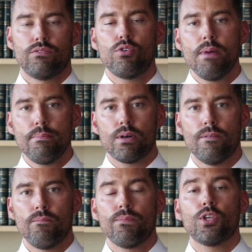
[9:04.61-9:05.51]

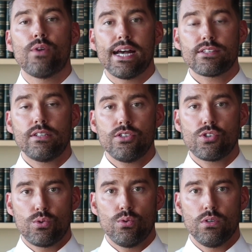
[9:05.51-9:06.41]
Remember, you're asking a
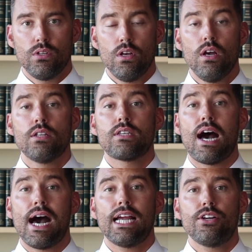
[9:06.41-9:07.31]
school to
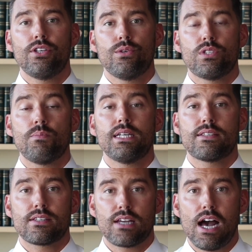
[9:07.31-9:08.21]
hire you to be a
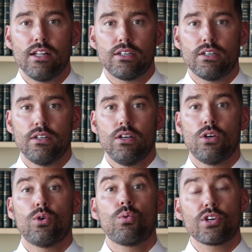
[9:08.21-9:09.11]
scholar
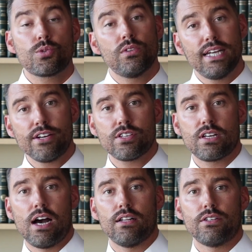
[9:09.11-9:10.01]
who works with their
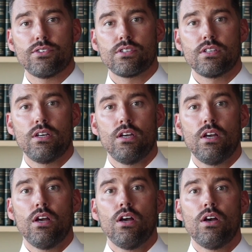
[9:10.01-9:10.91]
scholars.
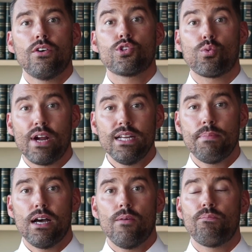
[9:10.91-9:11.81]
So write
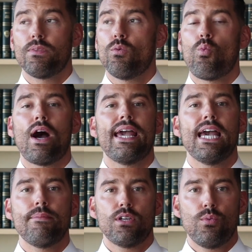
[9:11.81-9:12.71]
about why
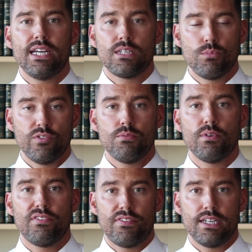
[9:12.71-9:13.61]
Hemingway's
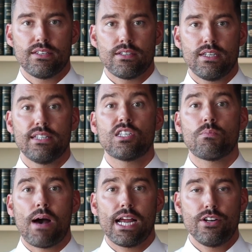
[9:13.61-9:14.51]
Movable Feast
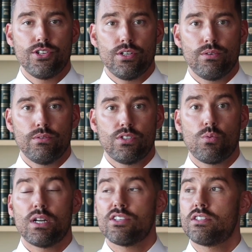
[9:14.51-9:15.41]
inspired you to
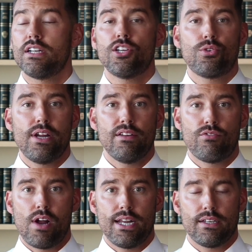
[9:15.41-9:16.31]
want to study creative
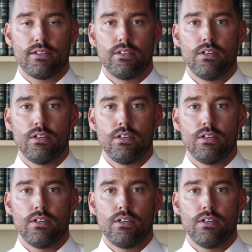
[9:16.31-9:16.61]
writing,